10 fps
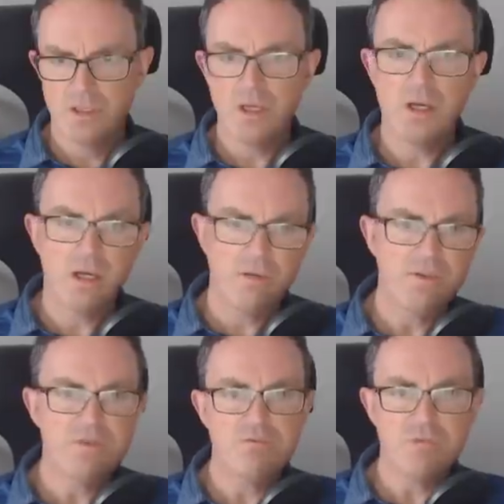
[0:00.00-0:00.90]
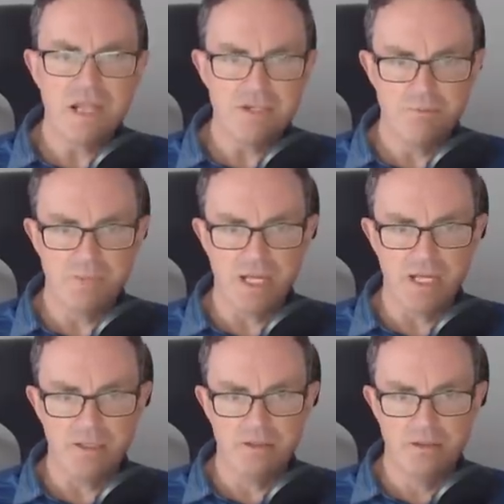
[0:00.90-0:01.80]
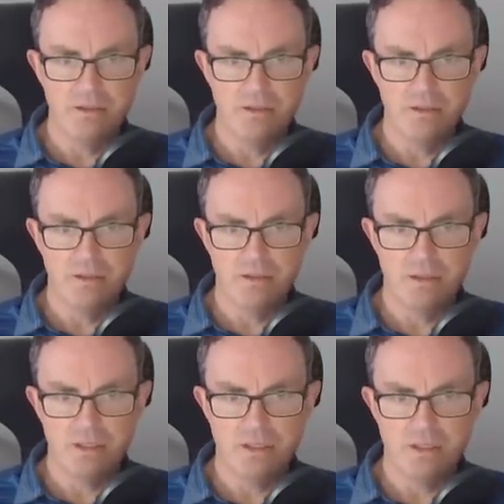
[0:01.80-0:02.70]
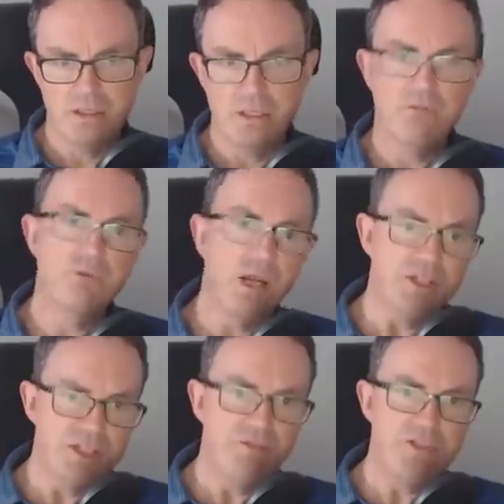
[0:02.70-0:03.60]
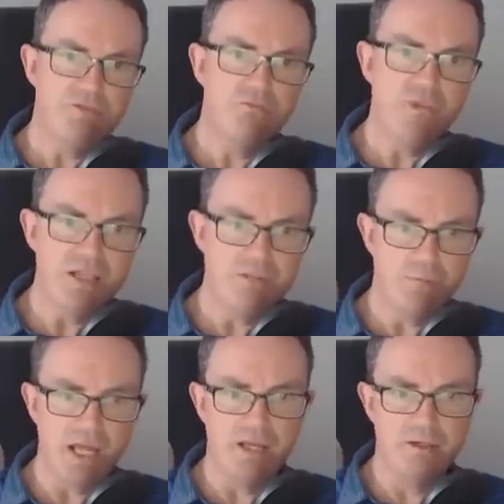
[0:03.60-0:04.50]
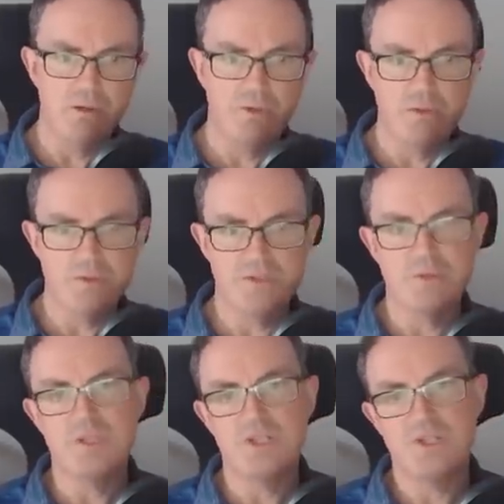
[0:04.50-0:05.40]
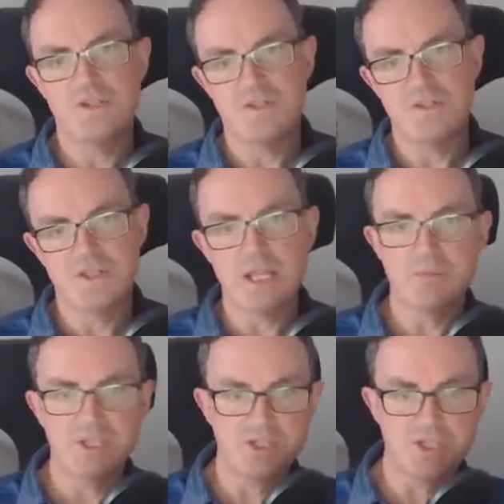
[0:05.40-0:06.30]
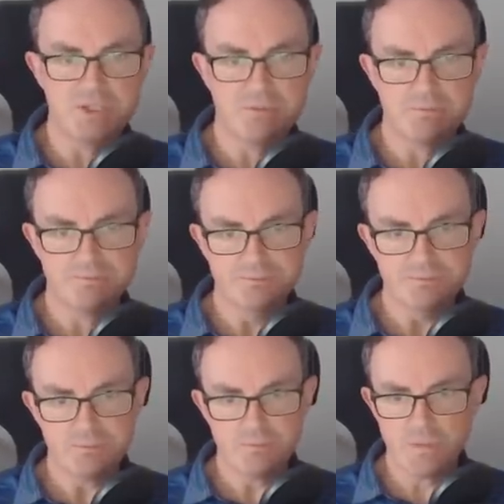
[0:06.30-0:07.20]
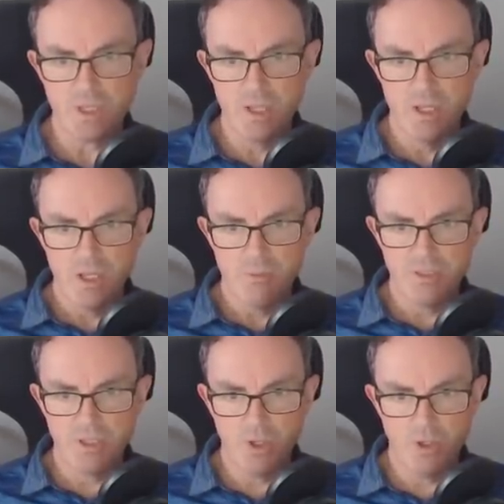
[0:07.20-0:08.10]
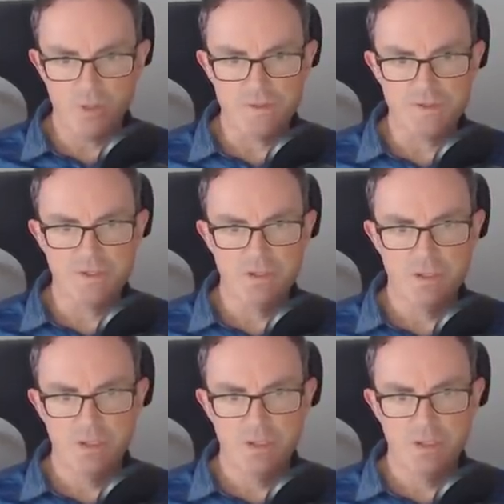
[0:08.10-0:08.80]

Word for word: Ah, if it's Renban, Right, if it's renban, those two digits are the same digit. Because